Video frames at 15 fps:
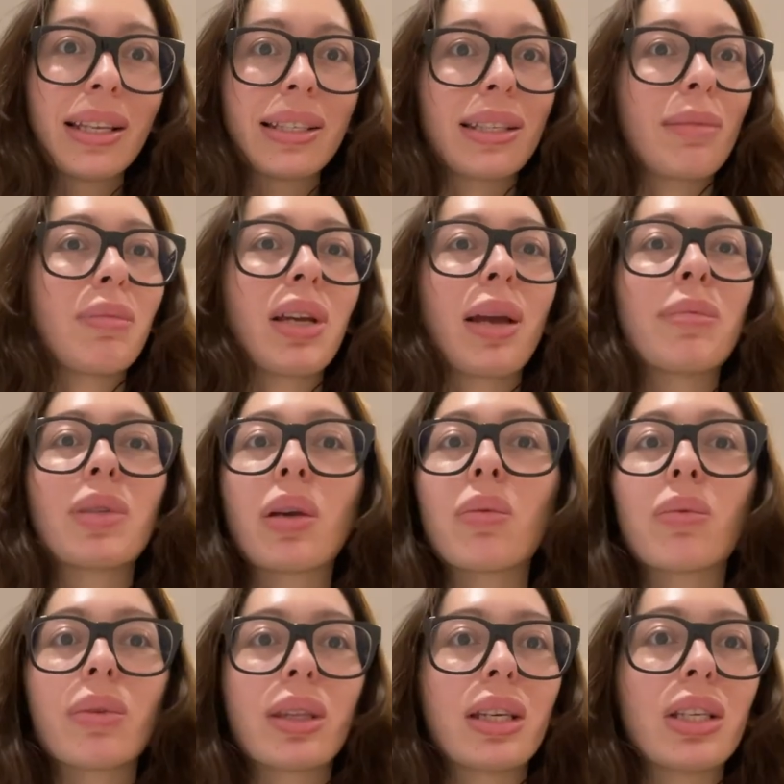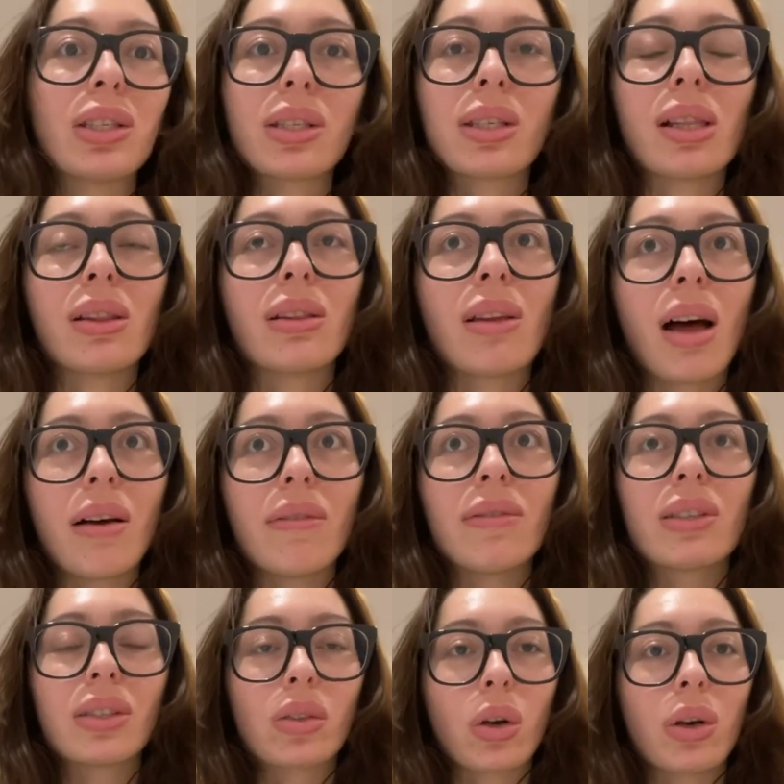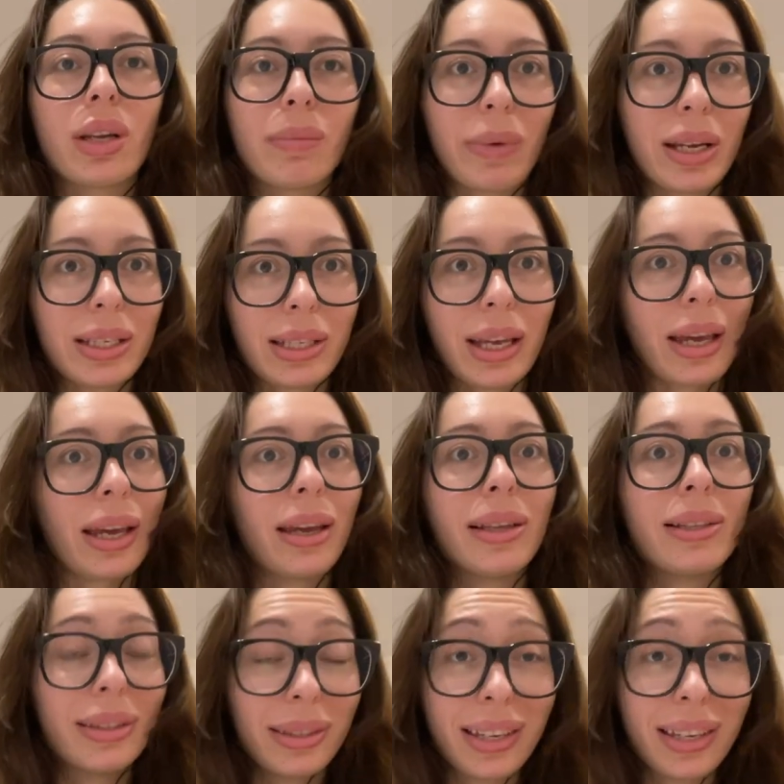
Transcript: Sometimes I really just love starting my day,